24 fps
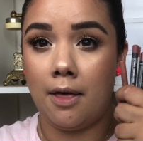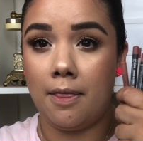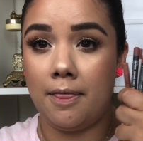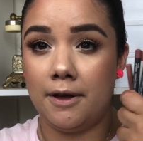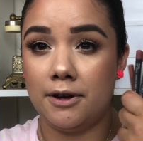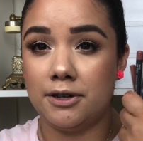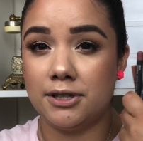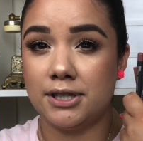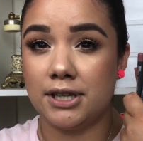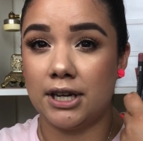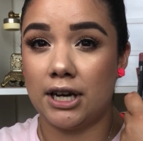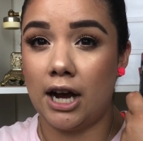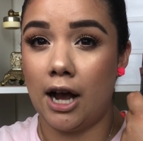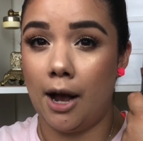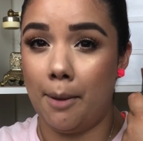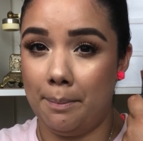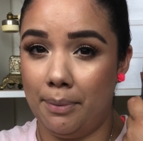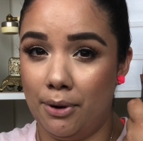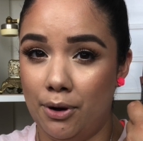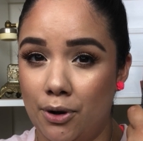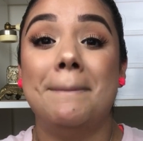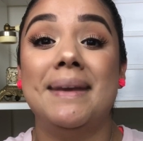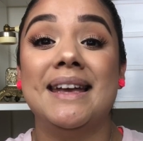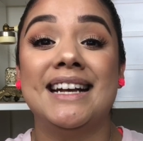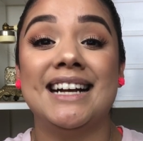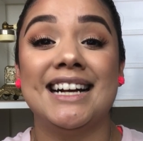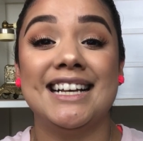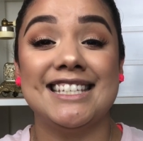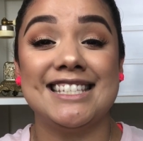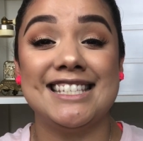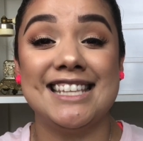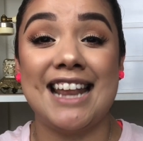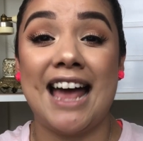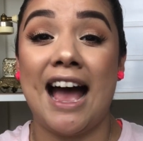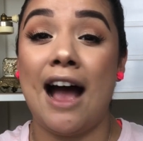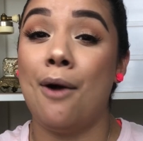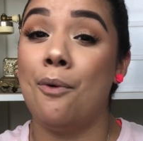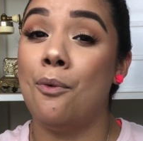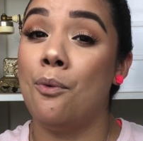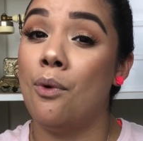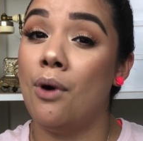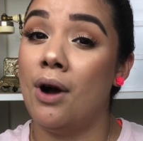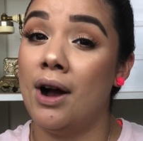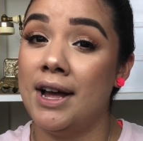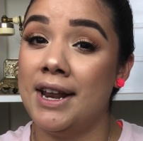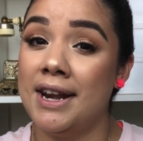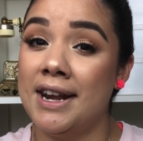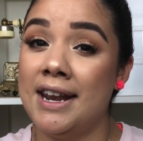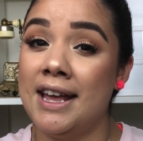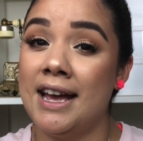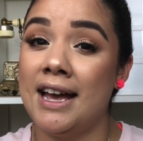there's a couple because not one